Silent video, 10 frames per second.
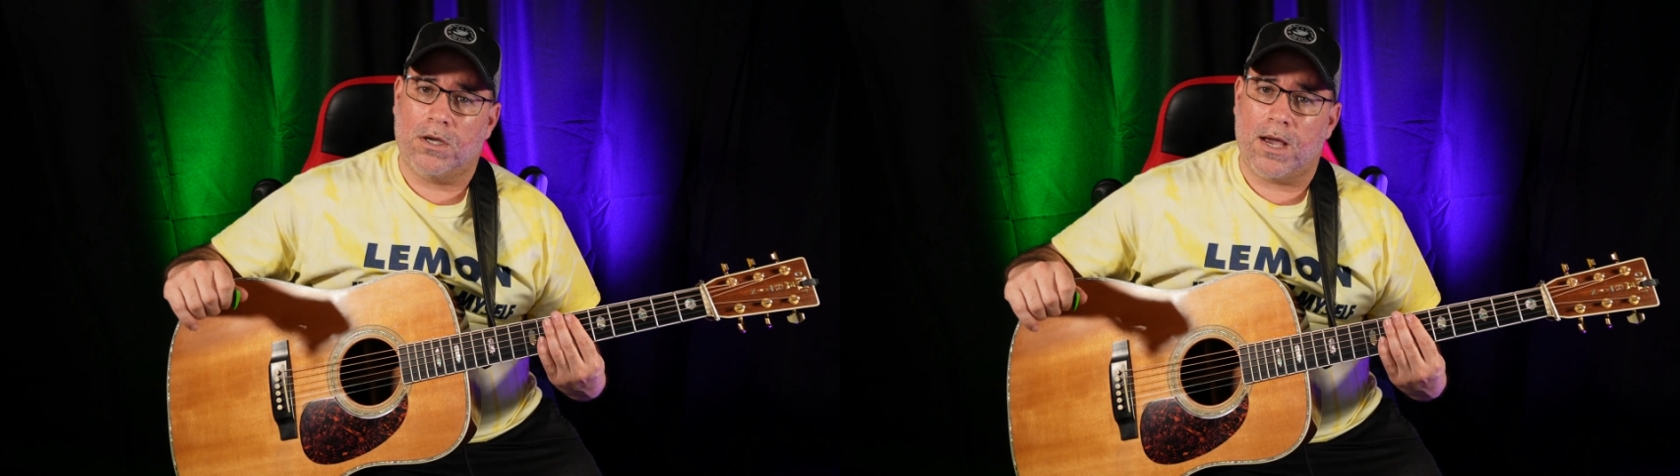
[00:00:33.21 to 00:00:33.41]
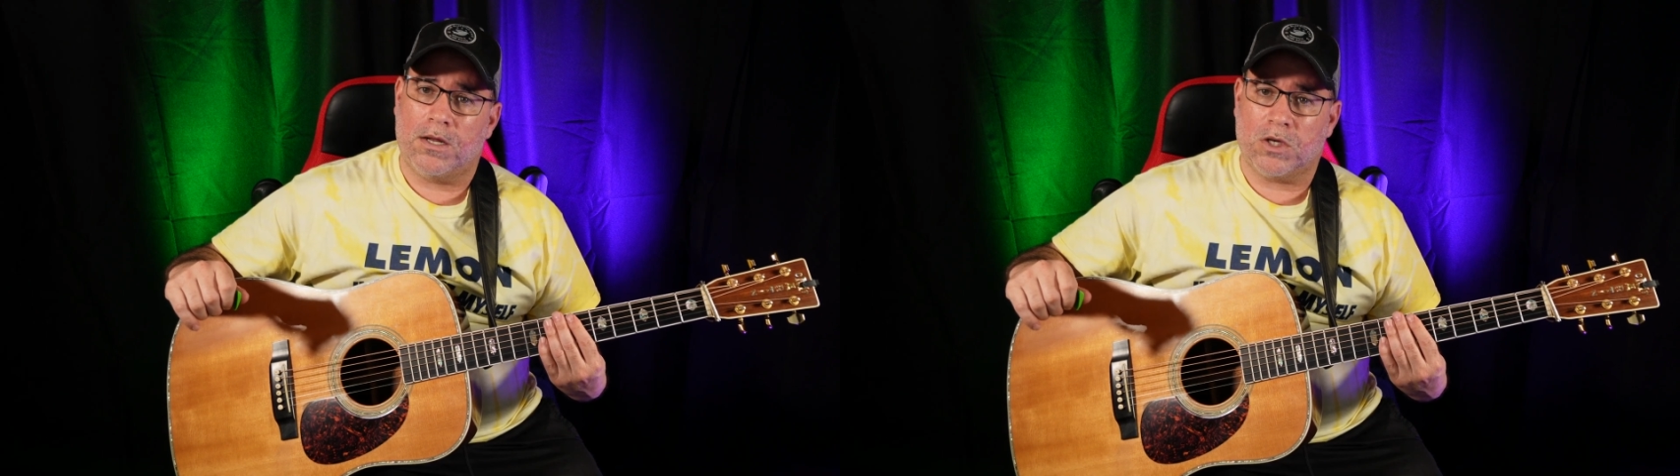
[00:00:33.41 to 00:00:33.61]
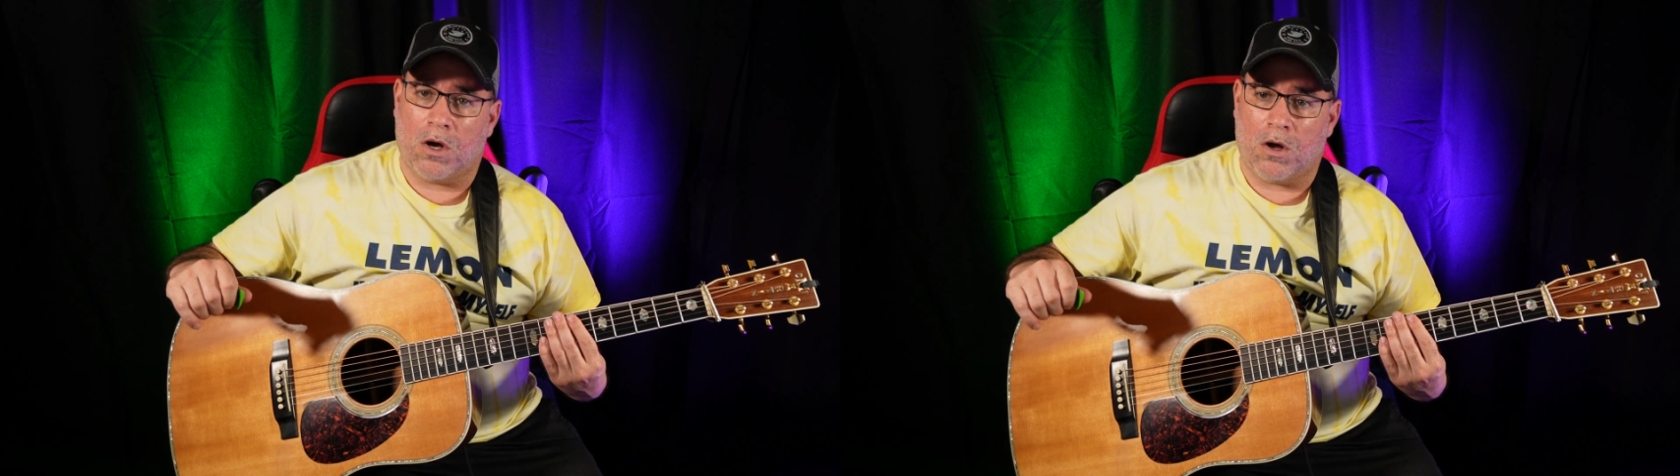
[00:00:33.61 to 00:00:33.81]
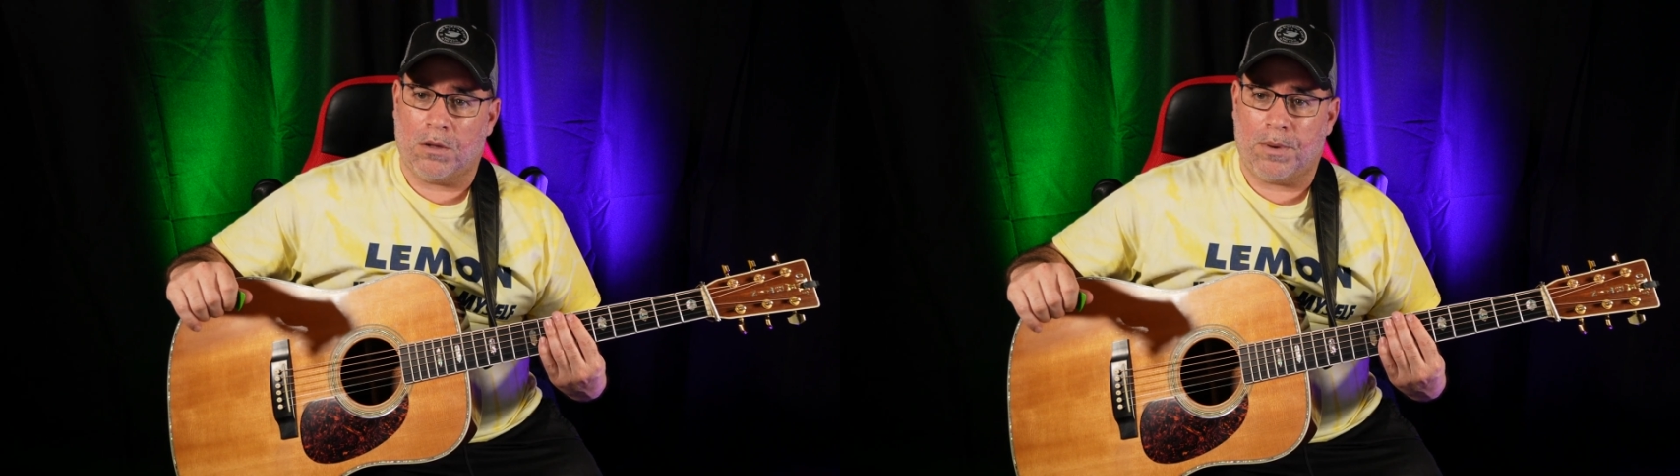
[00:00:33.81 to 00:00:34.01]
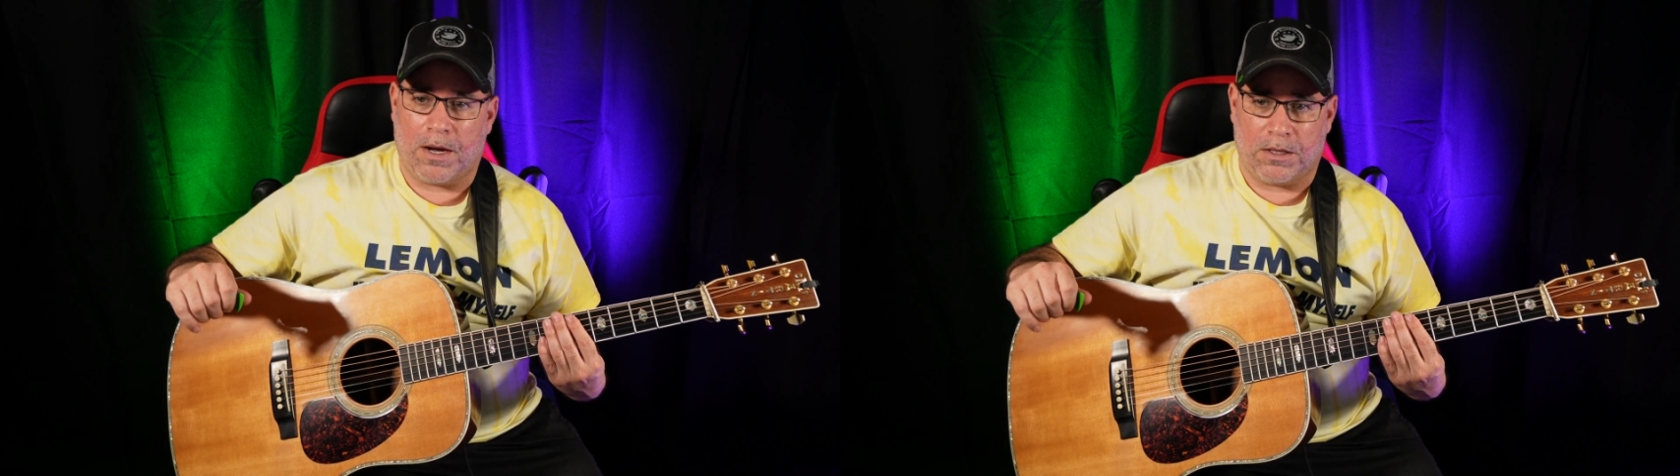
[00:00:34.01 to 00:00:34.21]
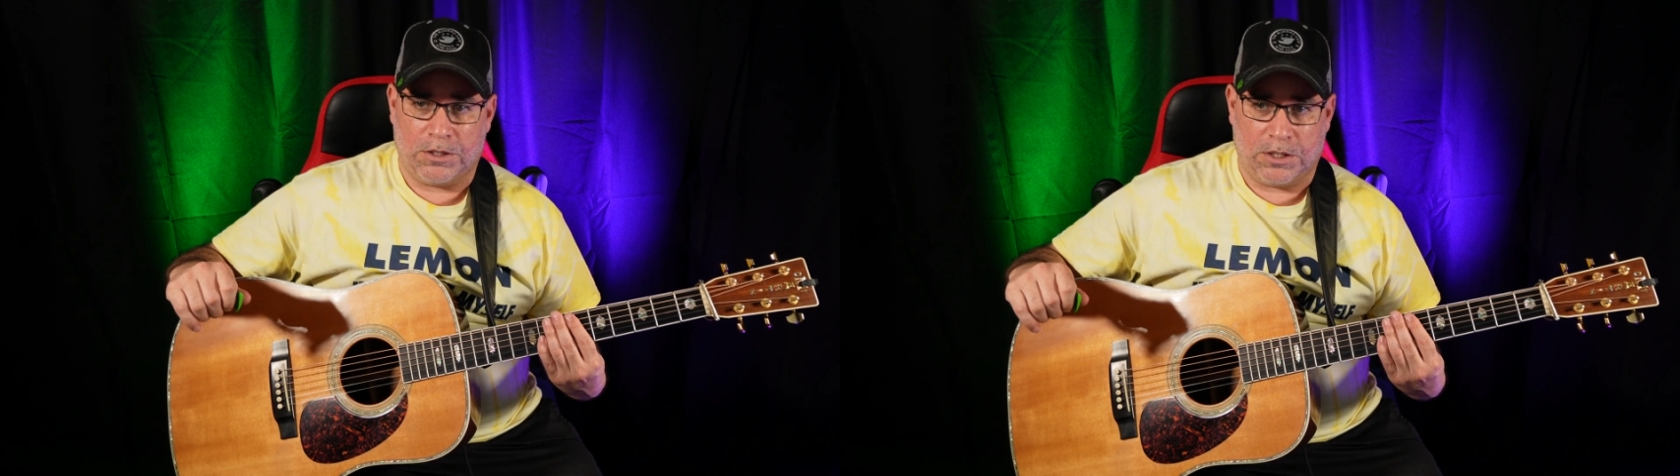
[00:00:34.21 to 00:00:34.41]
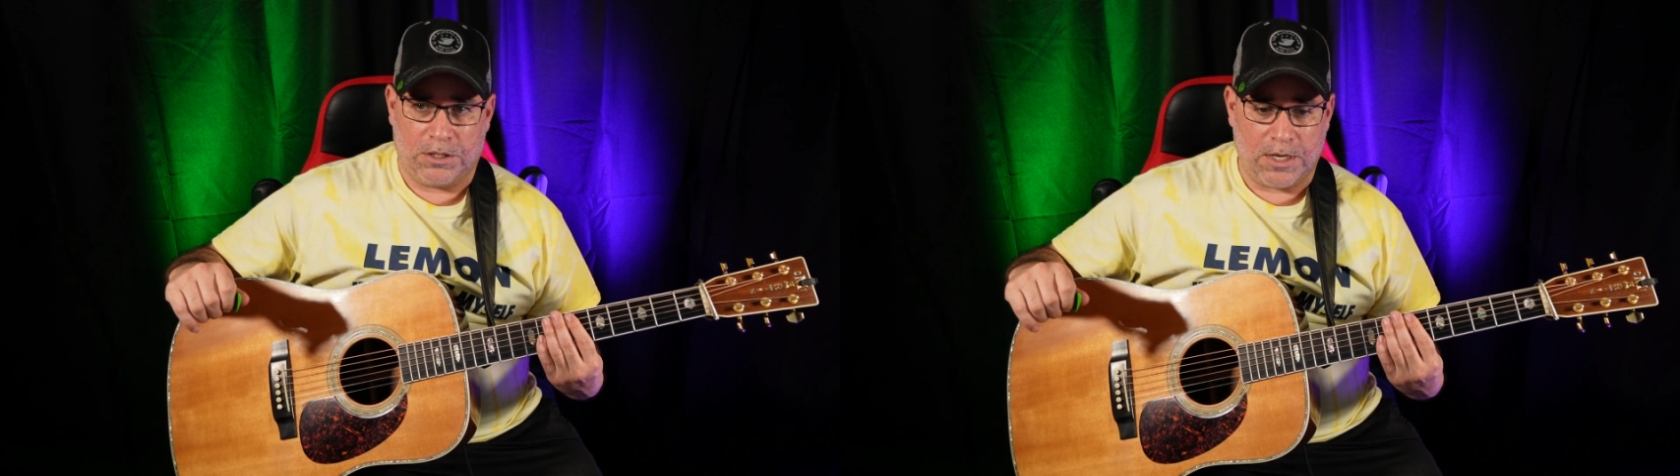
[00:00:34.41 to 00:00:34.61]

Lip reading: at is All Apologies.